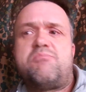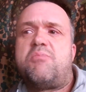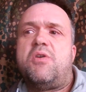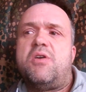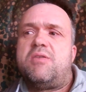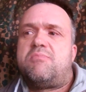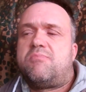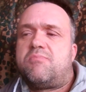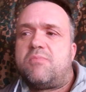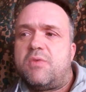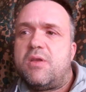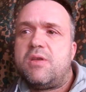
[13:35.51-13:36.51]
by
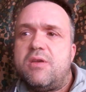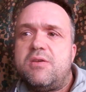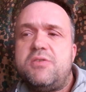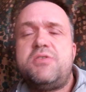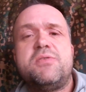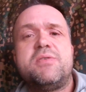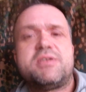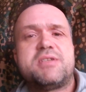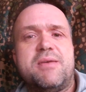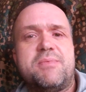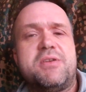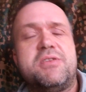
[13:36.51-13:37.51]
doing
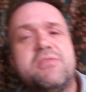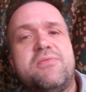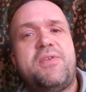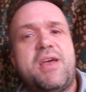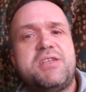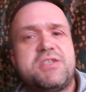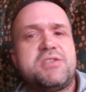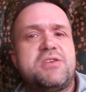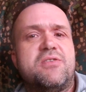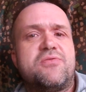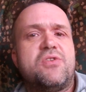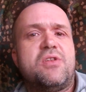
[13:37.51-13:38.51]
something to advance your
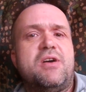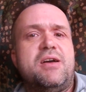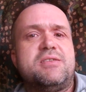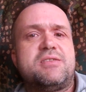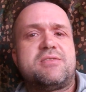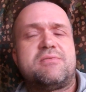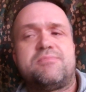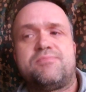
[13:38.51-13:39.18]
self-reliance.